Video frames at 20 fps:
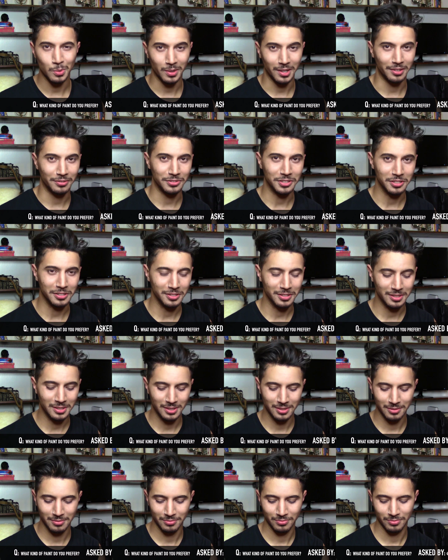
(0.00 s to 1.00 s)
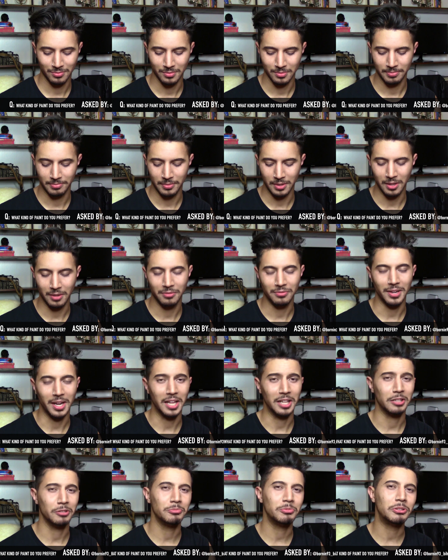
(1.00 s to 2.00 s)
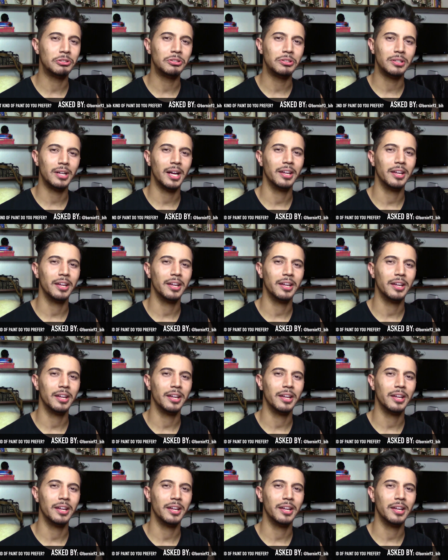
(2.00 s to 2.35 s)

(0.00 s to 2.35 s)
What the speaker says: whatever's available.